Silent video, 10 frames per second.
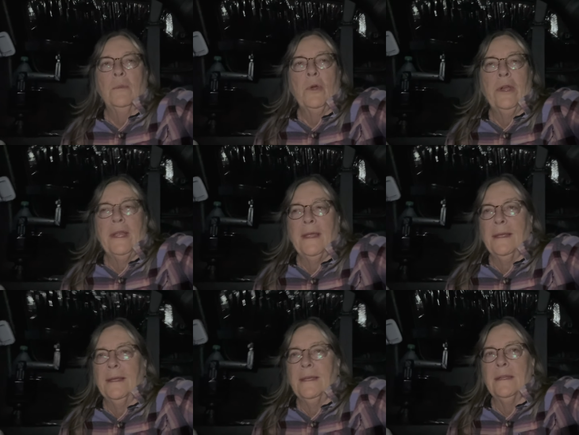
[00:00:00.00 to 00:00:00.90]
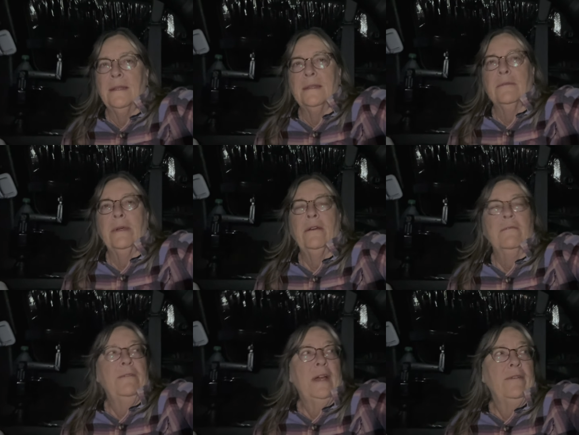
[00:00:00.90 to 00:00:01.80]
morning. It is around
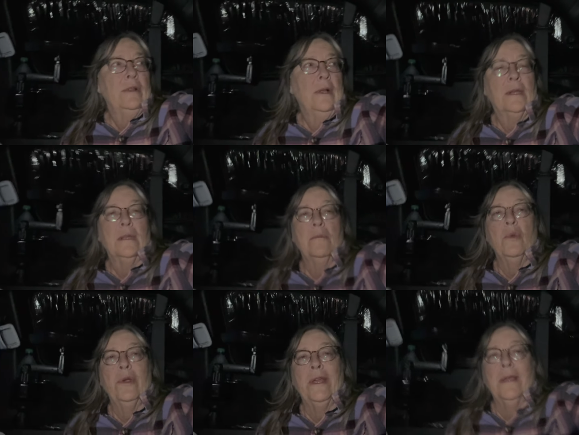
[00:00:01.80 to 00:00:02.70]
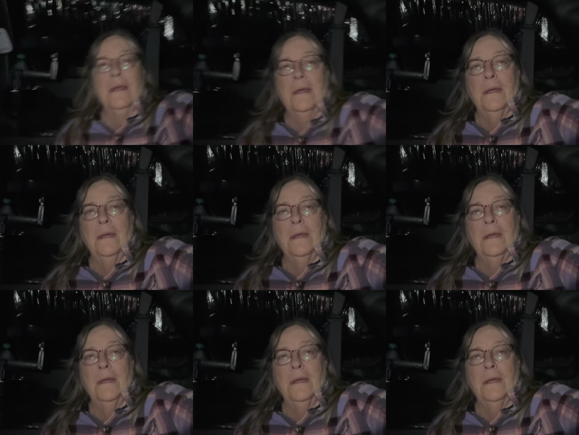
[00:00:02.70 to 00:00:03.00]
five o'clock in the morning.